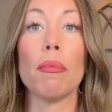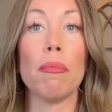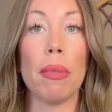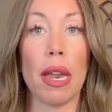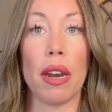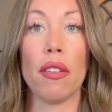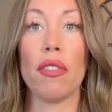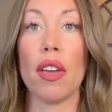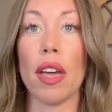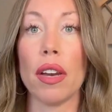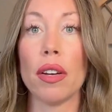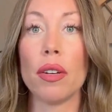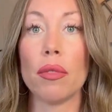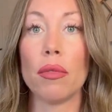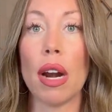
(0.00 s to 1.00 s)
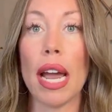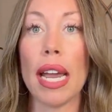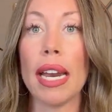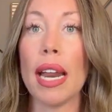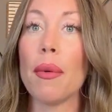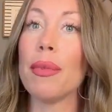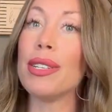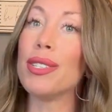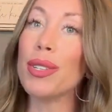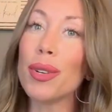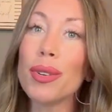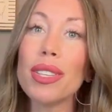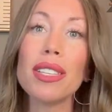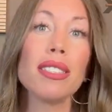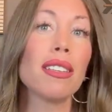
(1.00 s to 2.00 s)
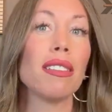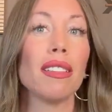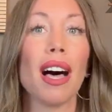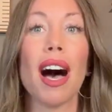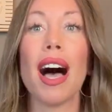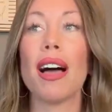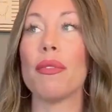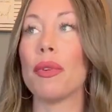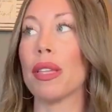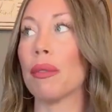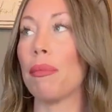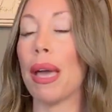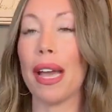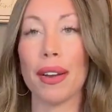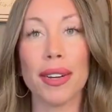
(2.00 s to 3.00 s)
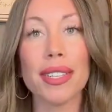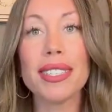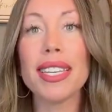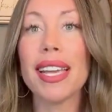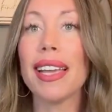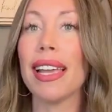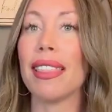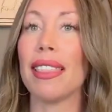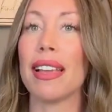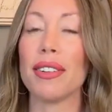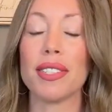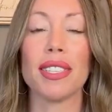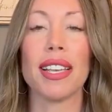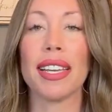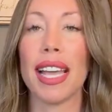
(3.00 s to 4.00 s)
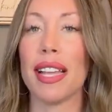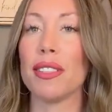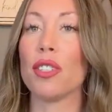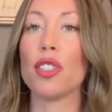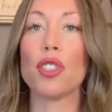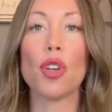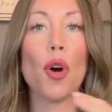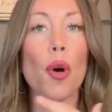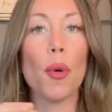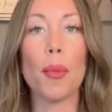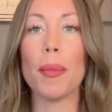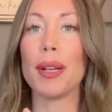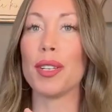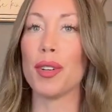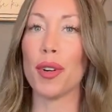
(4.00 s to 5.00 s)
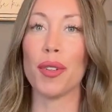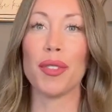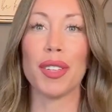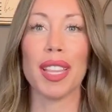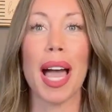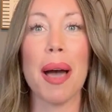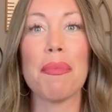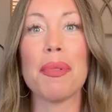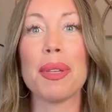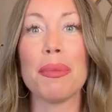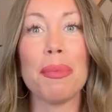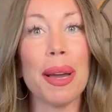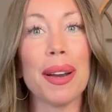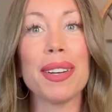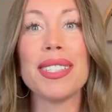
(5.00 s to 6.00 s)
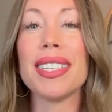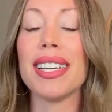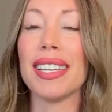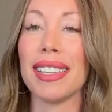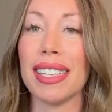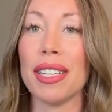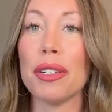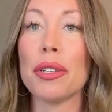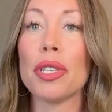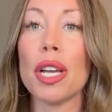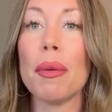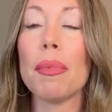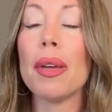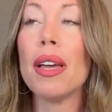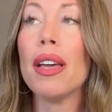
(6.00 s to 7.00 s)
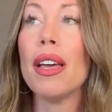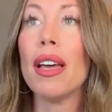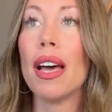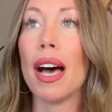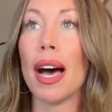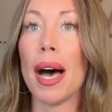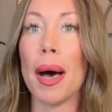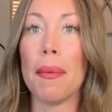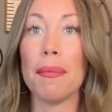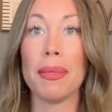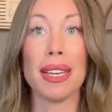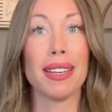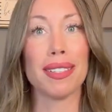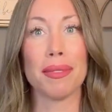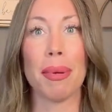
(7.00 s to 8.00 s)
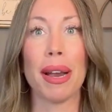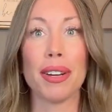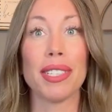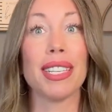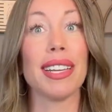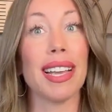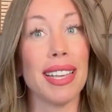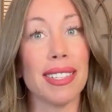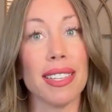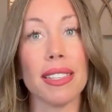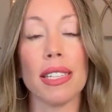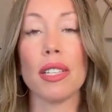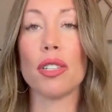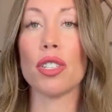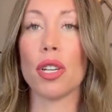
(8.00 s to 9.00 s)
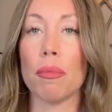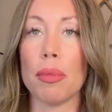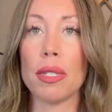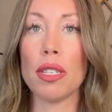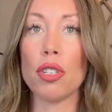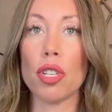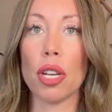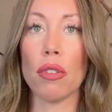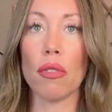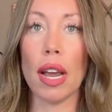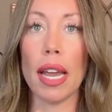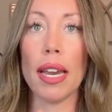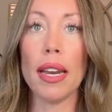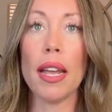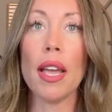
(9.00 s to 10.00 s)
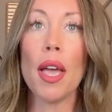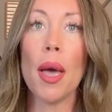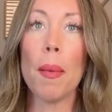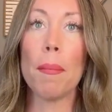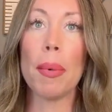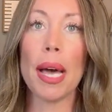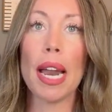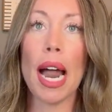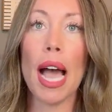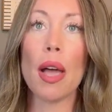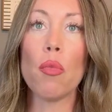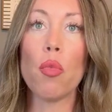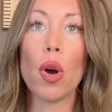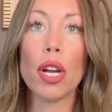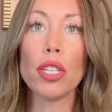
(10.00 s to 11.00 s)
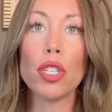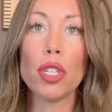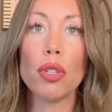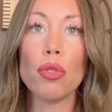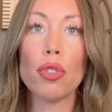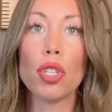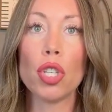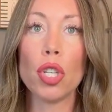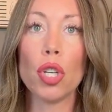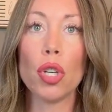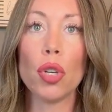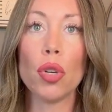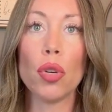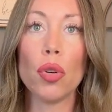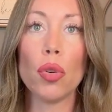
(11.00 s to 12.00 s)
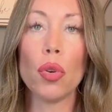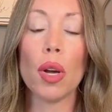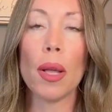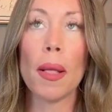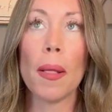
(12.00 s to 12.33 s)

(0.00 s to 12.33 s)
benefit, right? And we do this a lot with parenting, and there's, again, so much overlap with parenting and leadership because parenting is a leadership position, right? But I want you to